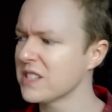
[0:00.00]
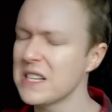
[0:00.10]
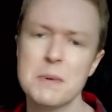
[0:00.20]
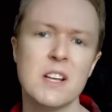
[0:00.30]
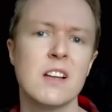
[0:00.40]

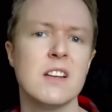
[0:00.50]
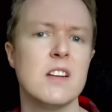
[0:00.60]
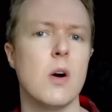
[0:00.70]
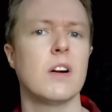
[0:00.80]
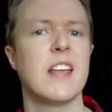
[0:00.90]
sleeping, you
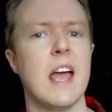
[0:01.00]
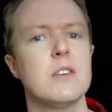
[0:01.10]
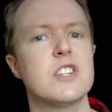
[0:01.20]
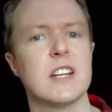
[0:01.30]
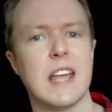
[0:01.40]
know, on
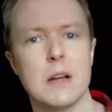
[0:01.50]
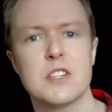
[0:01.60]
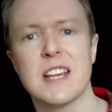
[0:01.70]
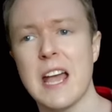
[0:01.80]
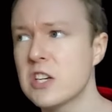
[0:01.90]
couch to
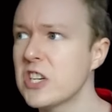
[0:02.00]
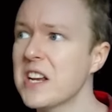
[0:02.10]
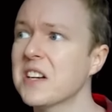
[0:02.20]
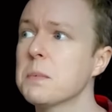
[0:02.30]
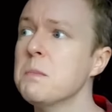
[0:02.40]
couch to couch. She ended up